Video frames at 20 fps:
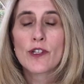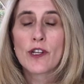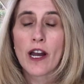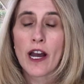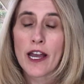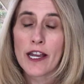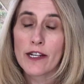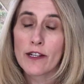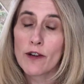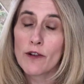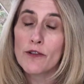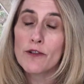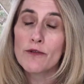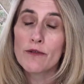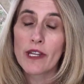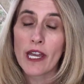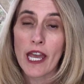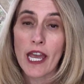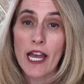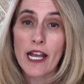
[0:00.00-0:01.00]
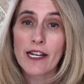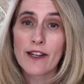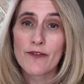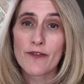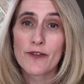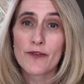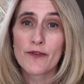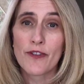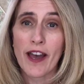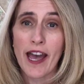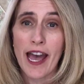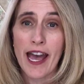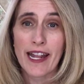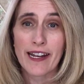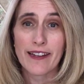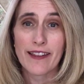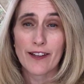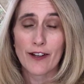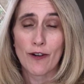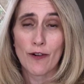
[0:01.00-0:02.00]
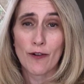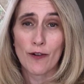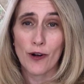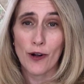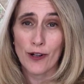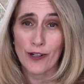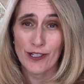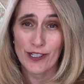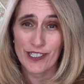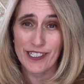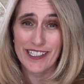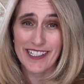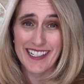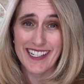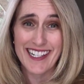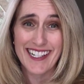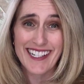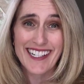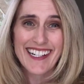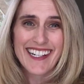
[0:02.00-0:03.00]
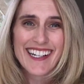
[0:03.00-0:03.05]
I know you can if you've had the cold.